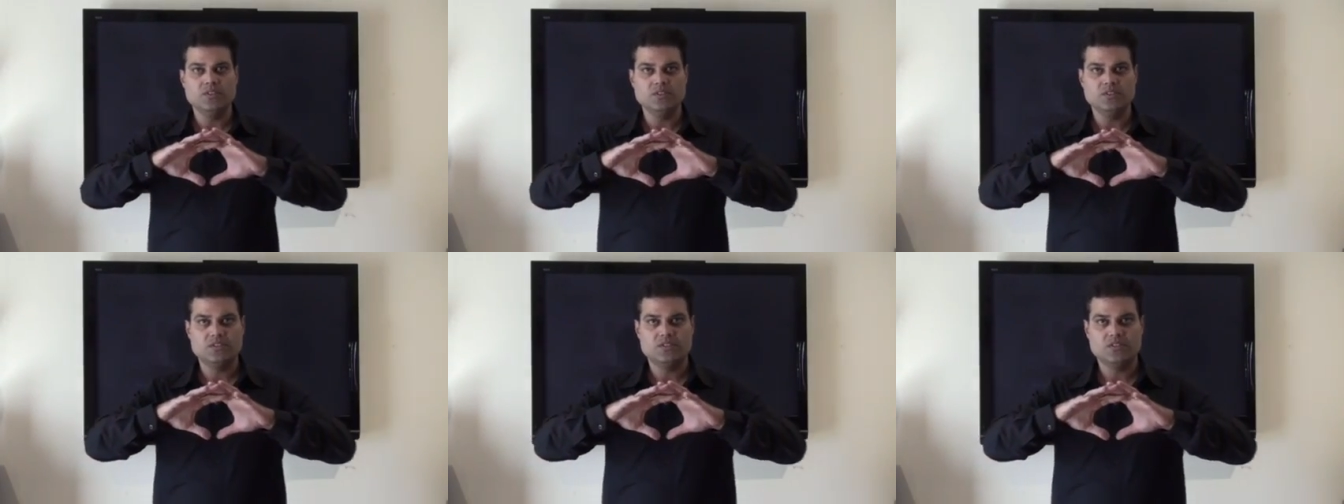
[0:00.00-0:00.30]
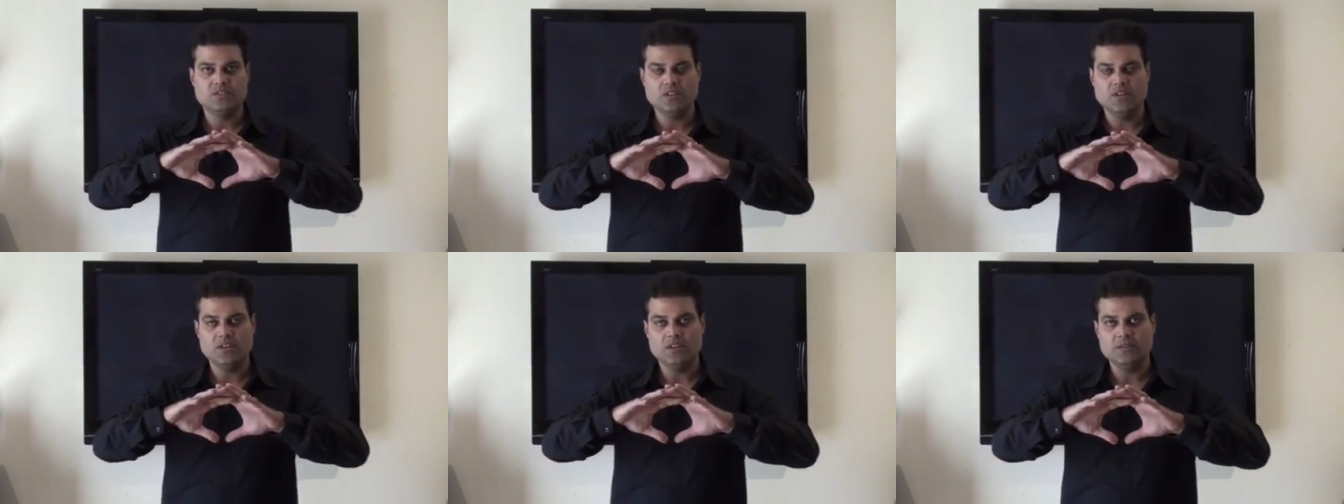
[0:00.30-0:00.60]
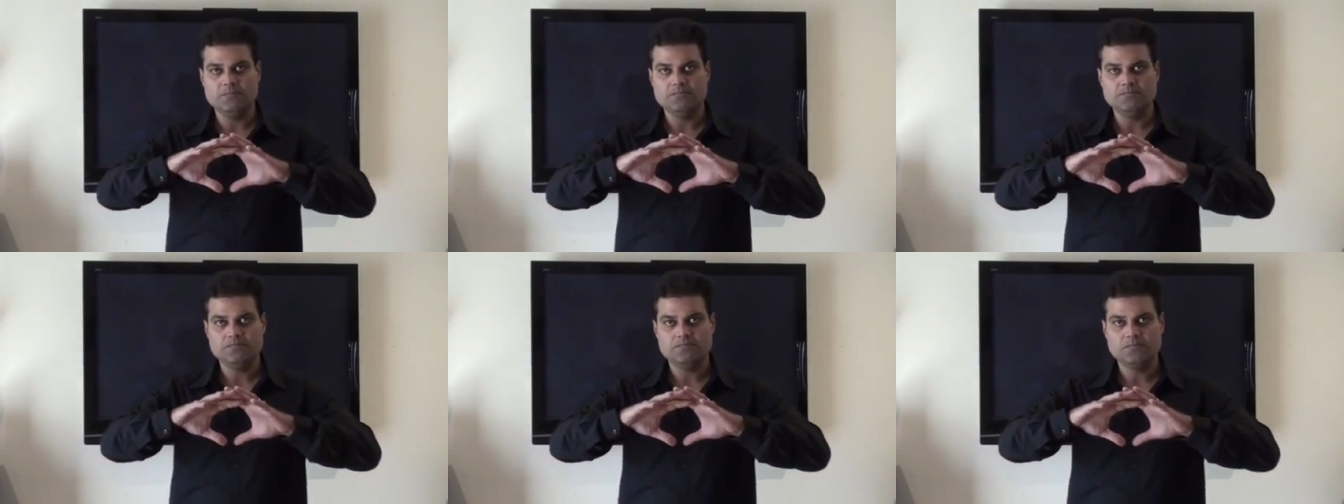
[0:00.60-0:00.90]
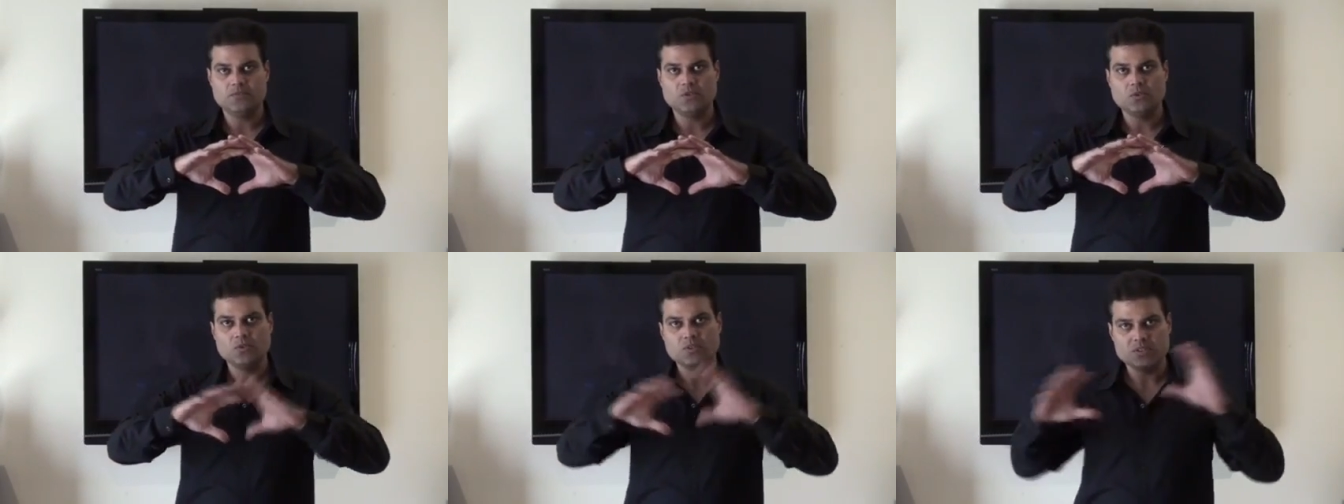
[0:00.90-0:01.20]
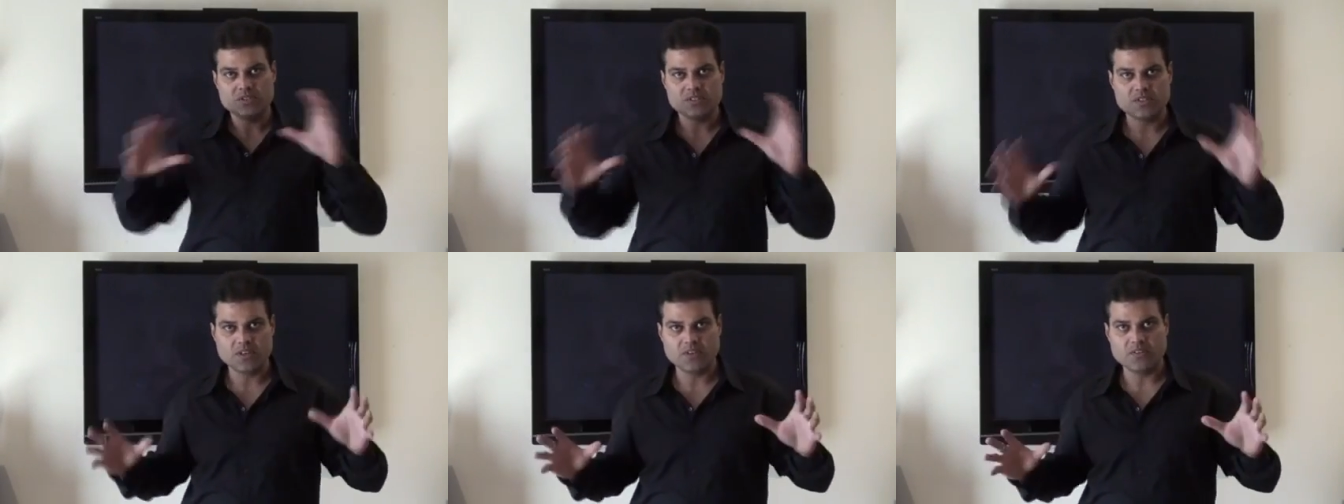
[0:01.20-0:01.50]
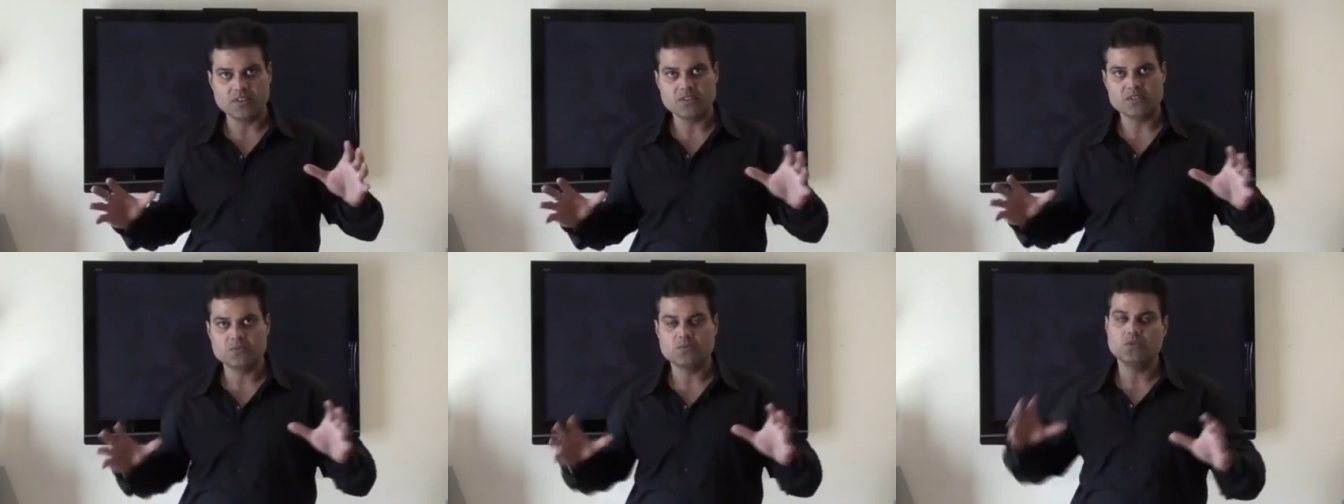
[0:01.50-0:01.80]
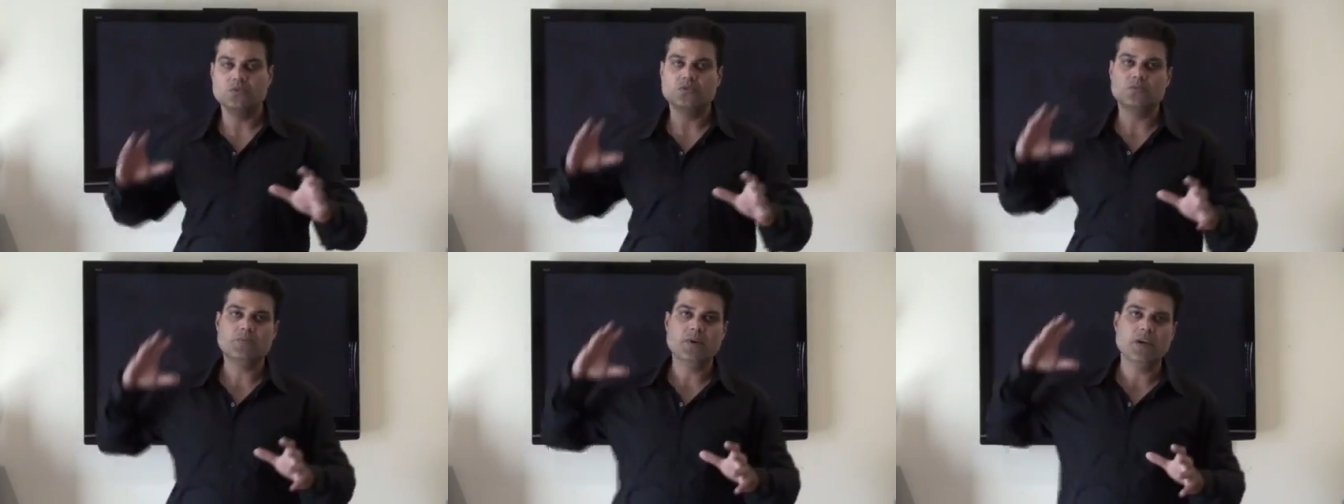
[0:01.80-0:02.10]
this series
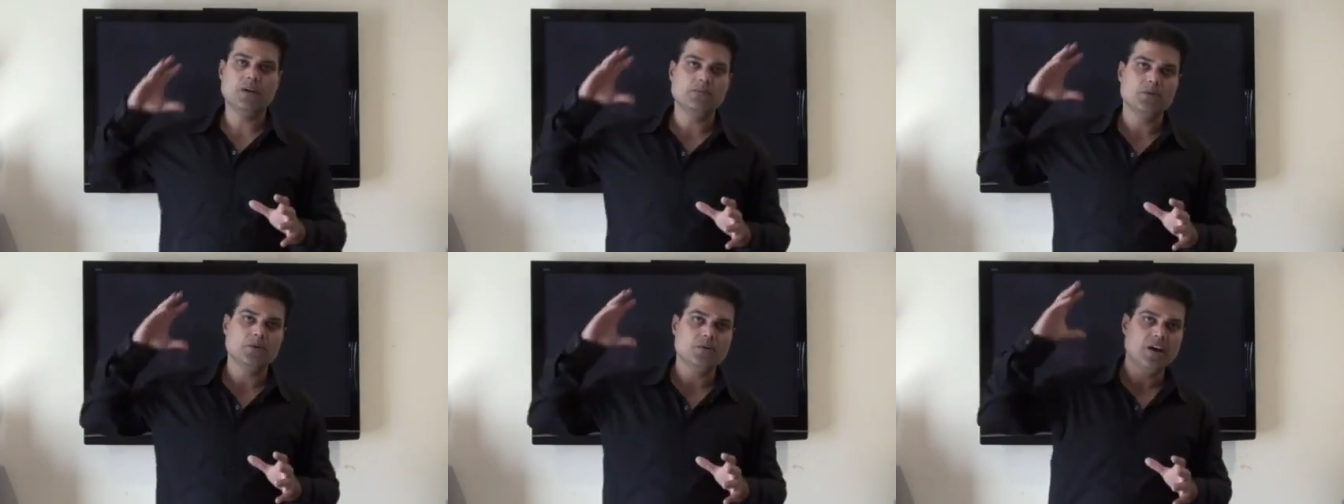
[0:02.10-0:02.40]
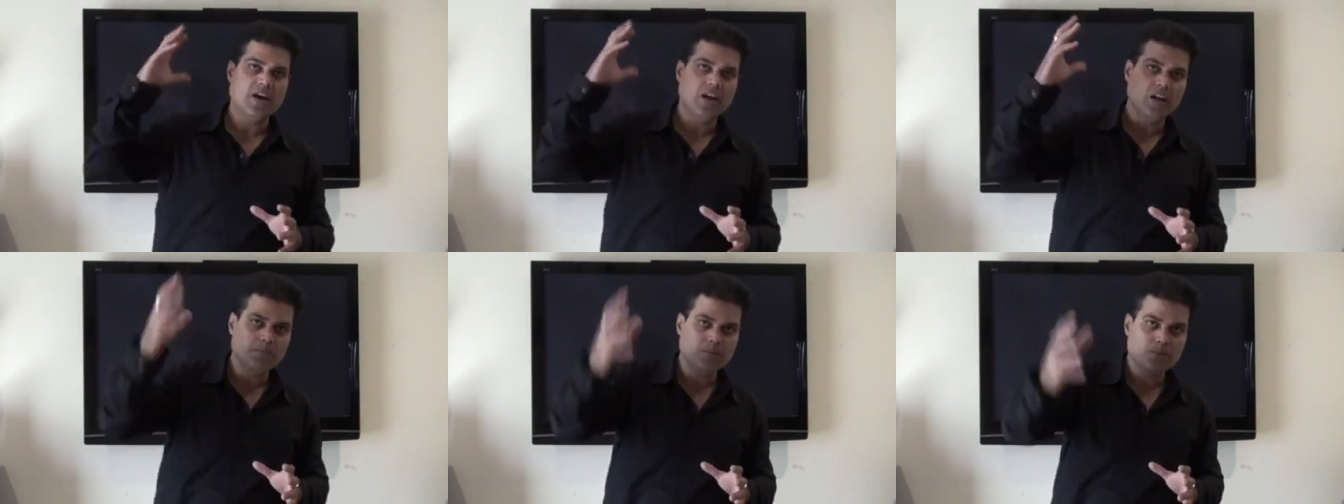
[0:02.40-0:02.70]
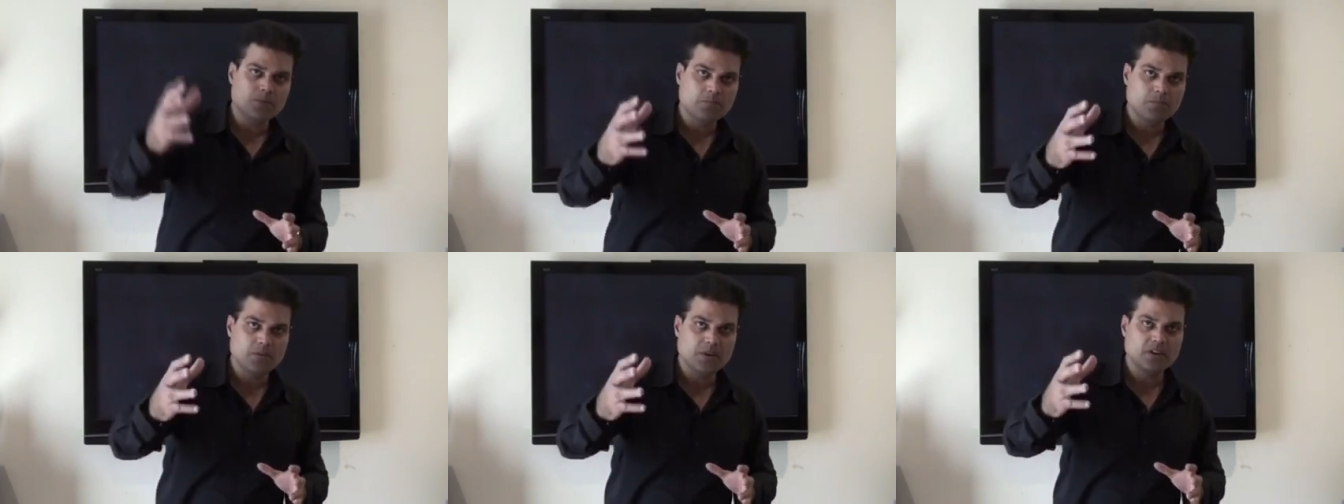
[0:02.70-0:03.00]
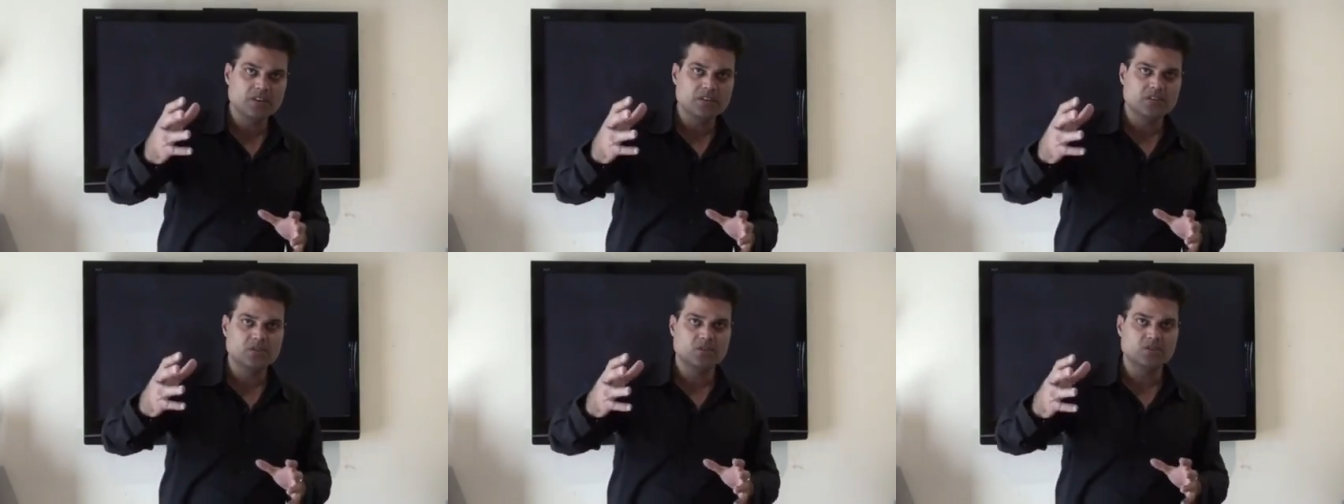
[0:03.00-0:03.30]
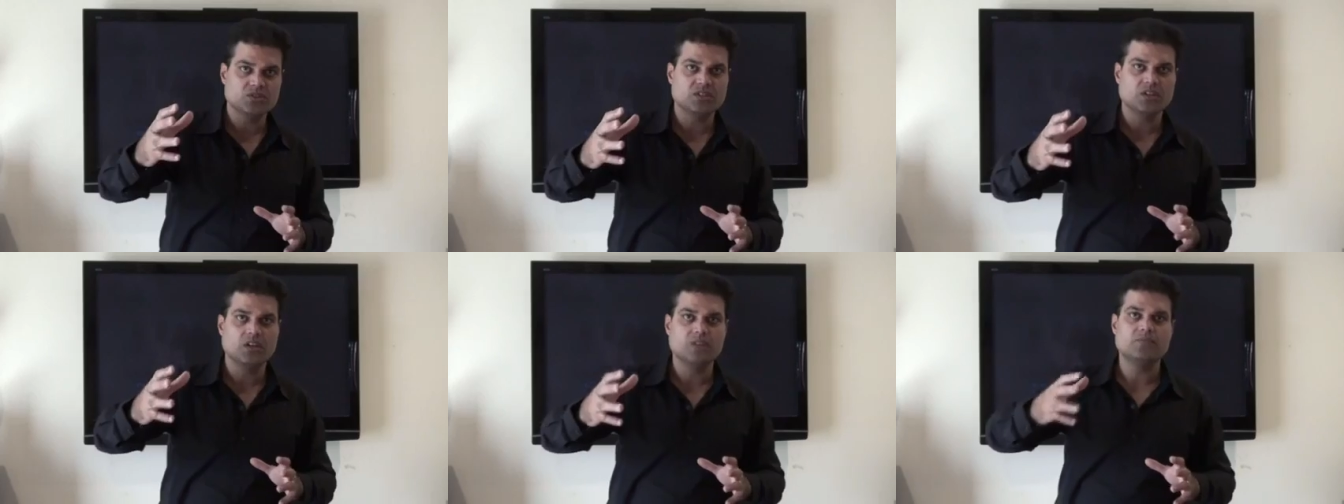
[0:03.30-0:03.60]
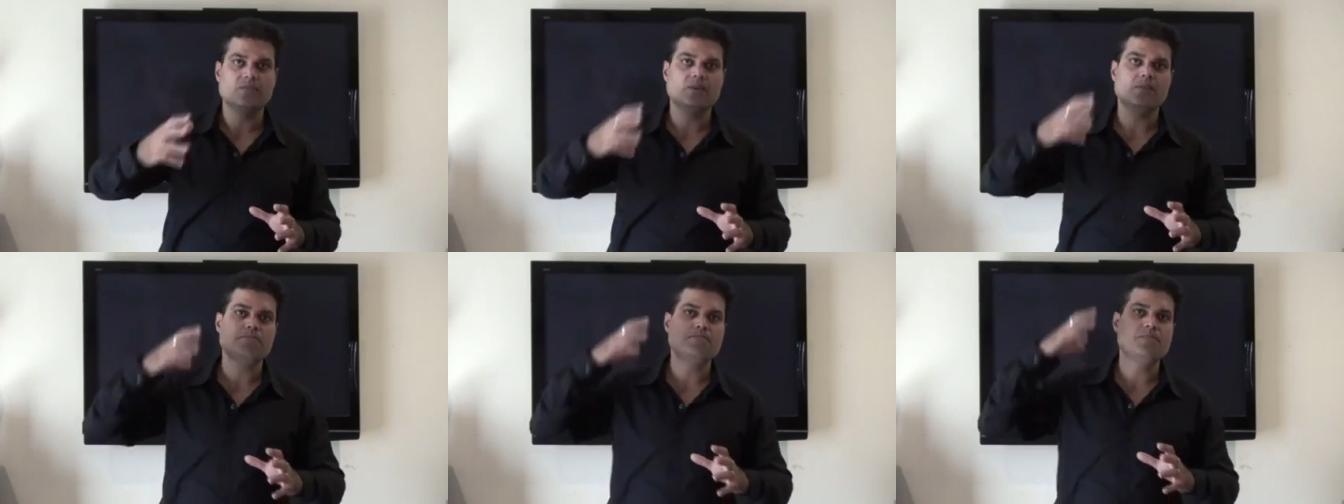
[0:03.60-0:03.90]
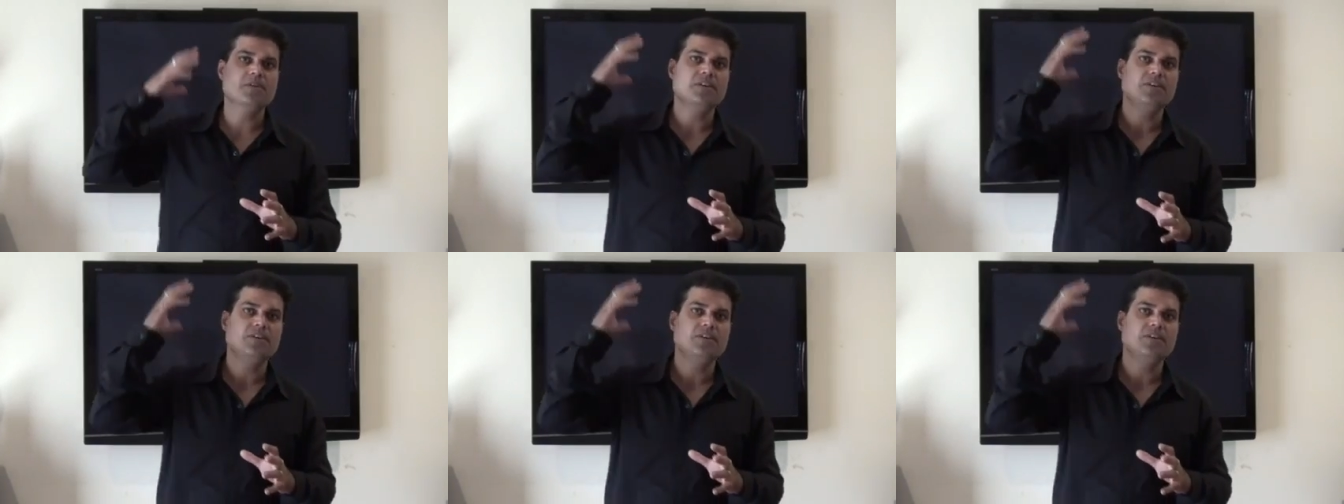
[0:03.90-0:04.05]
to help you build yourself up,